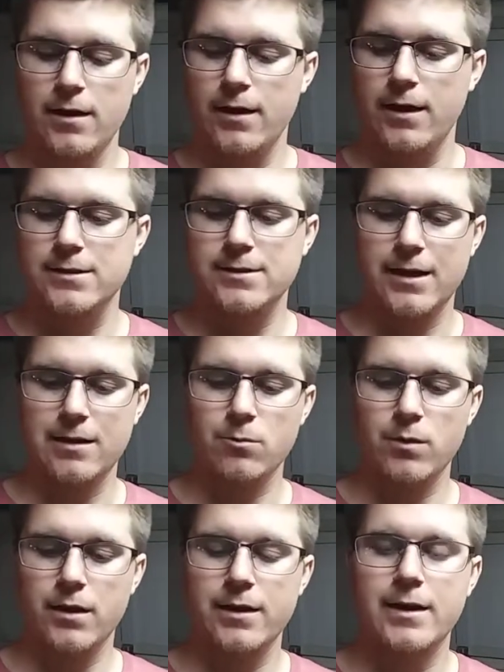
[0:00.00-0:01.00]
It's got a
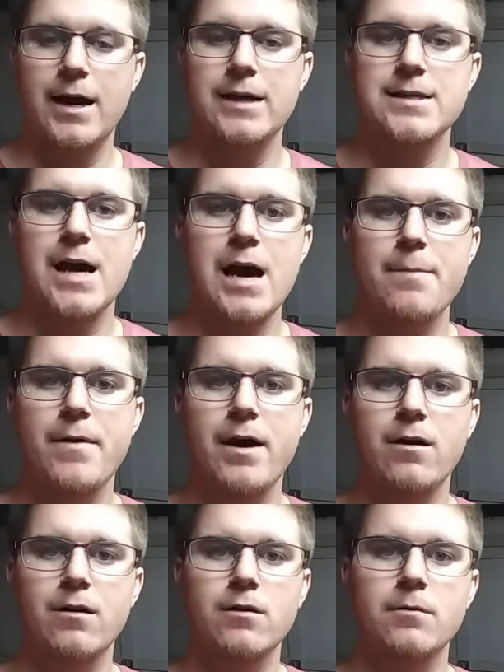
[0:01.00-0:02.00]
really nice high
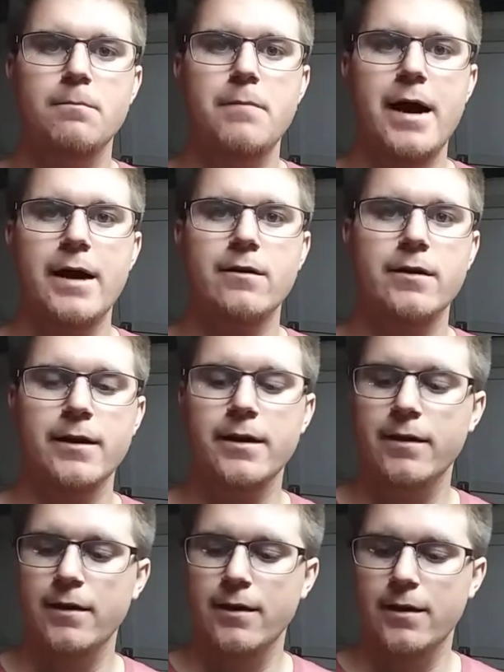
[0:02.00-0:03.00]
power battery.
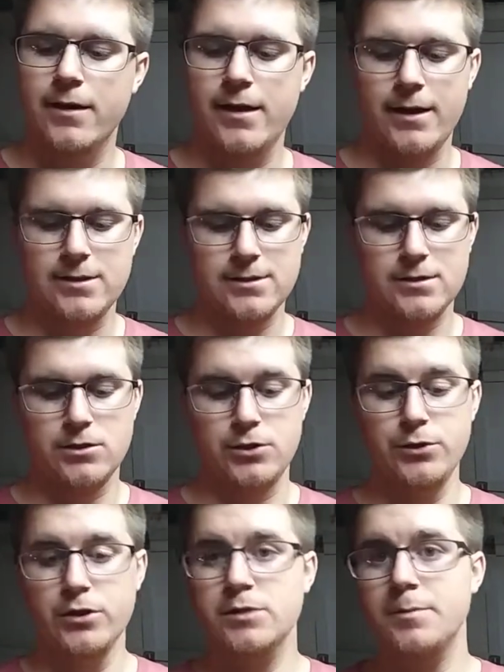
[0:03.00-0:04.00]
It's
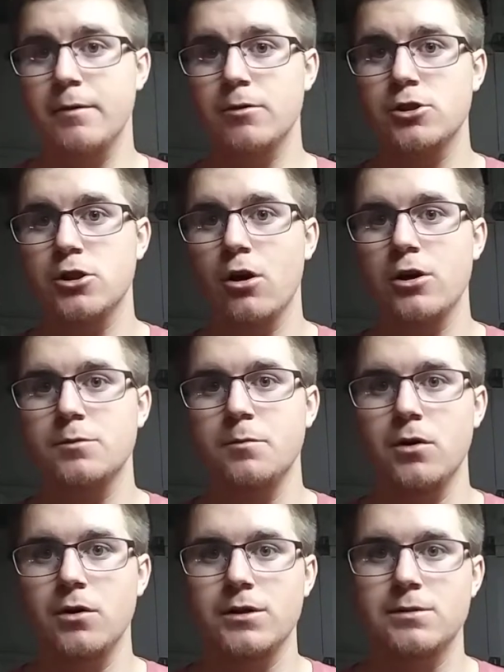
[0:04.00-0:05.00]
USB
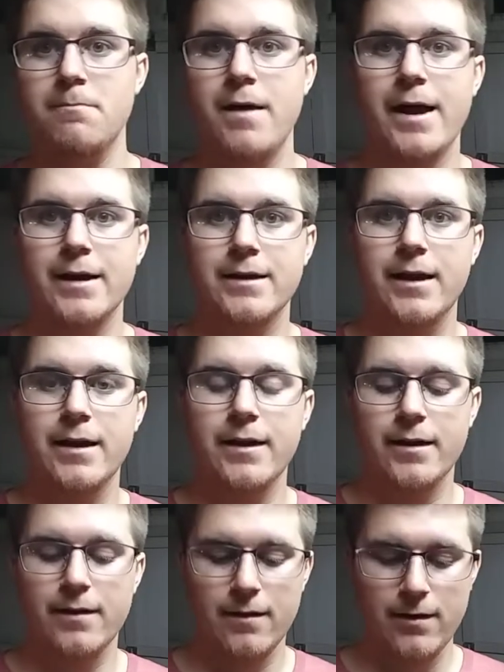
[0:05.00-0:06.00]
rechargeable. It's
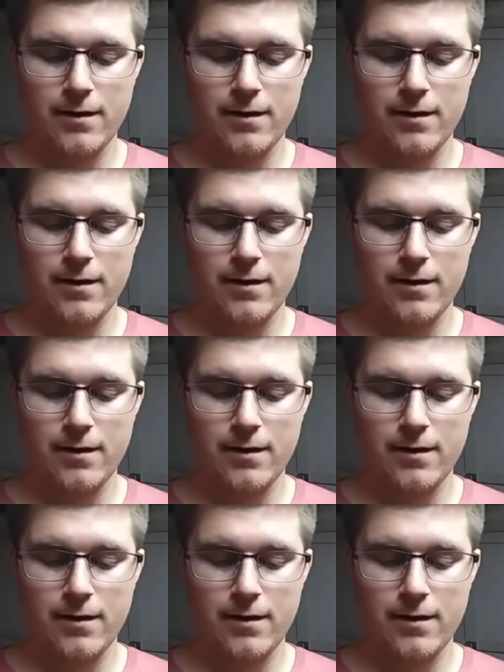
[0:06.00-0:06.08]
magnetic.